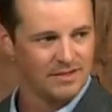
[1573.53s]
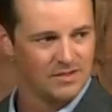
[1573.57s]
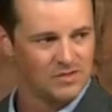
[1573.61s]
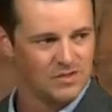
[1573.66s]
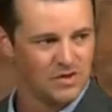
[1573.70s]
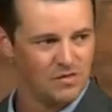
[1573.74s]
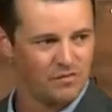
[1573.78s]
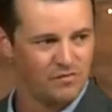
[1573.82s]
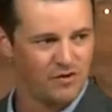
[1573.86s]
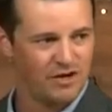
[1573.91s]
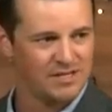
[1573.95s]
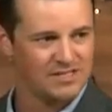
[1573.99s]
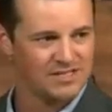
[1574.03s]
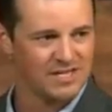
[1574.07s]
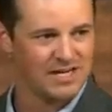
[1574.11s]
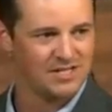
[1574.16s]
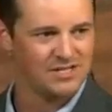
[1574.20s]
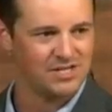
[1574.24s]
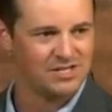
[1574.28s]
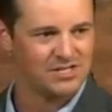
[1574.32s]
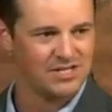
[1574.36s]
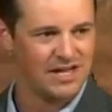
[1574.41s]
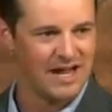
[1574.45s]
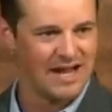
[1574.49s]
And so, friends, I
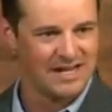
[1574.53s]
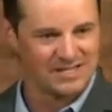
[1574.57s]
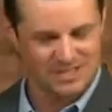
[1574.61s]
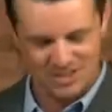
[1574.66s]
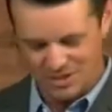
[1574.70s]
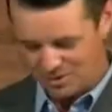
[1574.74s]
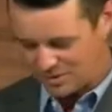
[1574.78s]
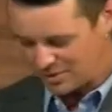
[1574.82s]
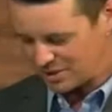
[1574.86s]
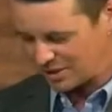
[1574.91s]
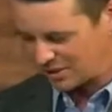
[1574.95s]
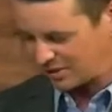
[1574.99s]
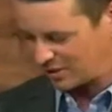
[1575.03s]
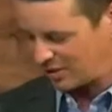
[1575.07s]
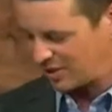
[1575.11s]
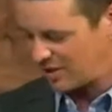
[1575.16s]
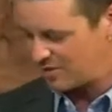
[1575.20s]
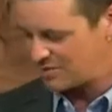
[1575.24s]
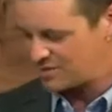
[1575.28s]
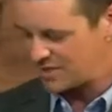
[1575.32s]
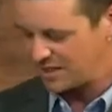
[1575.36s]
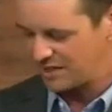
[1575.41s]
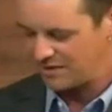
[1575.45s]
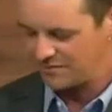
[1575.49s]
just ask you at the
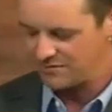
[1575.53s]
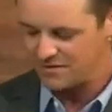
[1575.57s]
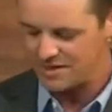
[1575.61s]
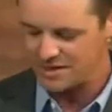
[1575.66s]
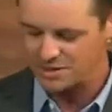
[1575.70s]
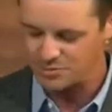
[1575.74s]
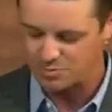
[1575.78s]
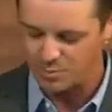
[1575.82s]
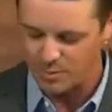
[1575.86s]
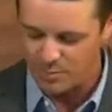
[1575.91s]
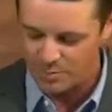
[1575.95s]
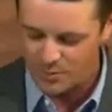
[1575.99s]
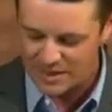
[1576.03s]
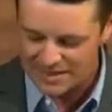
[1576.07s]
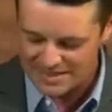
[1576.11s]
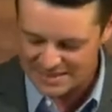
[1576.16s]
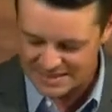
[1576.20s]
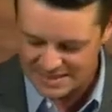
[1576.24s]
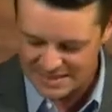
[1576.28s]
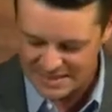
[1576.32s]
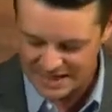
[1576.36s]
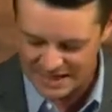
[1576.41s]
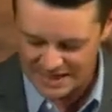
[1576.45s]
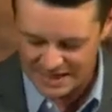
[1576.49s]
closing of this when we
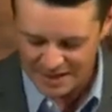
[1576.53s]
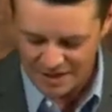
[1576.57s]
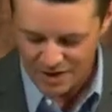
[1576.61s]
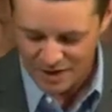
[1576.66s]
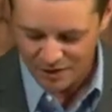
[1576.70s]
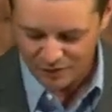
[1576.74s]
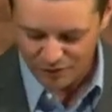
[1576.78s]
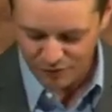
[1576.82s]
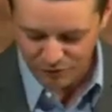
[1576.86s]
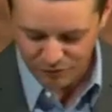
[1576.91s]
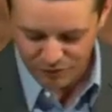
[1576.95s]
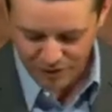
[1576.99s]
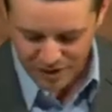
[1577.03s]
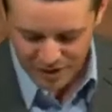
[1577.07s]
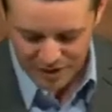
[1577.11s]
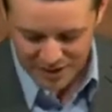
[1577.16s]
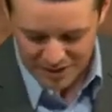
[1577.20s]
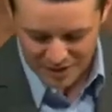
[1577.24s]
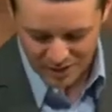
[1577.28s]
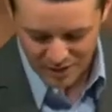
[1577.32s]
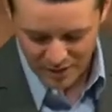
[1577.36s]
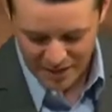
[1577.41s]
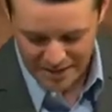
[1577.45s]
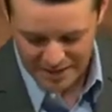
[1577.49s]
see
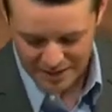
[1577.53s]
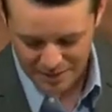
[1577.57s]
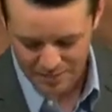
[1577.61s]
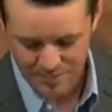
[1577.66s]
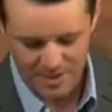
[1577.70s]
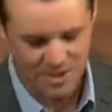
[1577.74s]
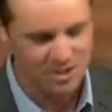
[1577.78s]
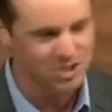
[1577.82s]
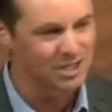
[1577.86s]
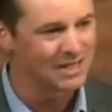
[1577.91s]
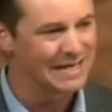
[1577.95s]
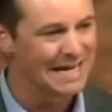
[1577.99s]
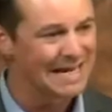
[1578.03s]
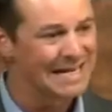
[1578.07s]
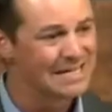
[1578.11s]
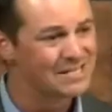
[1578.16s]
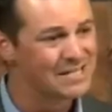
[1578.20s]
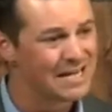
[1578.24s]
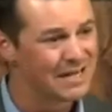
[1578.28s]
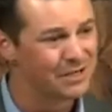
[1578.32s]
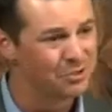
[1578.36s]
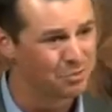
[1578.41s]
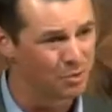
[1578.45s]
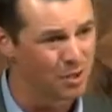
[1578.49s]
fulfilling the Great Commission
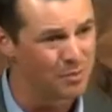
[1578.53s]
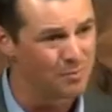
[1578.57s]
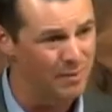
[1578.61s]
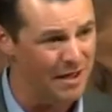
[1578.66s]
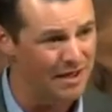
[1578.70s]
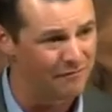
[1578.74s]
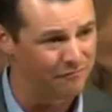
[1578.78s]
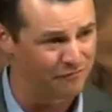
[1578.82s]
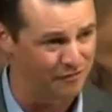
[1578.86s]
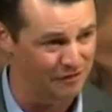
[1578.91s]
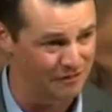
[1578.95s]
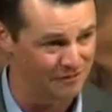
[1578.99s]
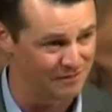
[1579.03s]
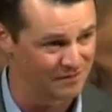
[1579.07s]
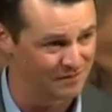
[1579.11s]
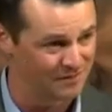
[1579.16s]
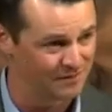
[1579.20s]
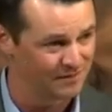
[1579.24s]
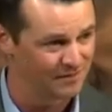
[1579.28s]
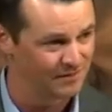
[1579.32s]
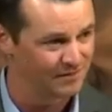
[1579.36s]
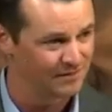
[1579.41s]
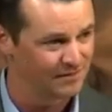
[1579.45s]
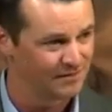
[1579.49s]
is a group effort,
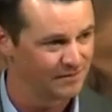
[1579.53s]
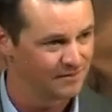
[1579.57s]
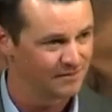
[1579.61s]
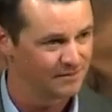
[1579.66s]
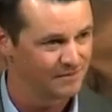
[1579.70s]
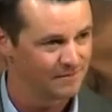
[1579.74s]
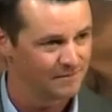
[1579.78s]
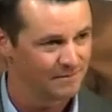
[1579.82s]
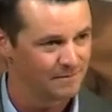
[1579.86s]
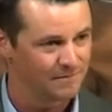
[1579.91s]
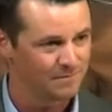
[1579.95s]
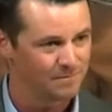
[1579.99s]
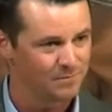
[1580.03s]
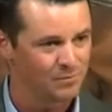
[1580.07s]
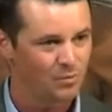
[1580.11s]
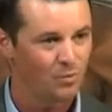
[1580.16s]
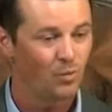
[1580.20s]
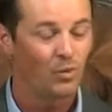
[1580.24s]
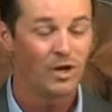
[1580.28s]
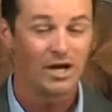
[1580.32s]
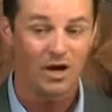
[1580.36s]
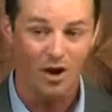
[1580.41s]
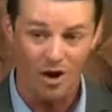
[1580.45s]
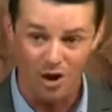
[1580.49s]

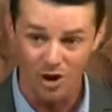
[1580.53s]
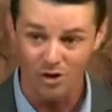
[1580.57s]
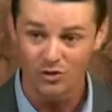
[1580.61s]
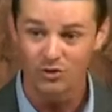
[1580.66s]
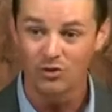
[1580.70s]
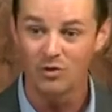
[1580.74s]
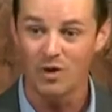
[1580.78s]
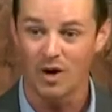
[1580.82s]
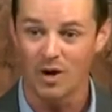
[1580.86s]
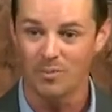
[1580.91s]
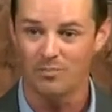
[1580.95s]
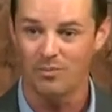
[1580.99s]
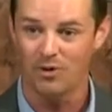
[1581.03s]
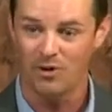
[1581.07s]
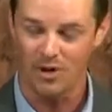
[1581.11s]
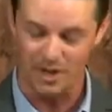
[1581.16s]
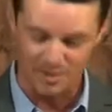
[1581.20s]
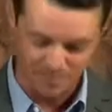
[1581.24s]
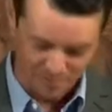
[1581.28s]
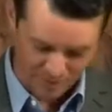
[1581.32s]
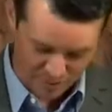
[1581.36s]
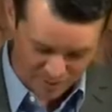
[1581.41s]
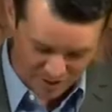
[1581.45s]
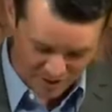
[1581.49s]
we all do our
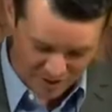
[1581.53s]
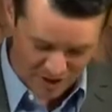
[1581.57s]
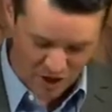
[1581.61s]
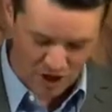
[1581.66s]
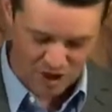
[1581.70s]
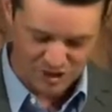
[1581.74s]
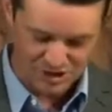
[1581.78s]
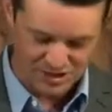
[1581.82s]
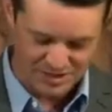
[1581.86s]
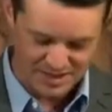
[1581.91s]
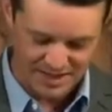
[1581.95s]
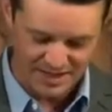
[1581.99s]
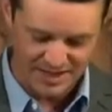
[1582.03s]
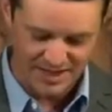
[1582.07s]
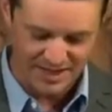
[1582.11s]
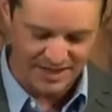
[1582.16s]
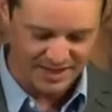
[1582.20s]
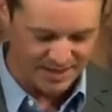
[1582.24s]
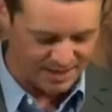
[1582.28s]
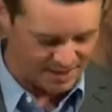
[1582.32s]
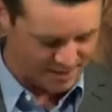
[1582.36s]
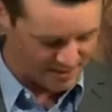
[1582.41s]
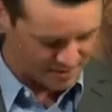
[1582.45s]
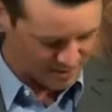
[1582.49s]
part, both in our
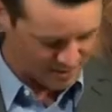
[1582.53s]
city,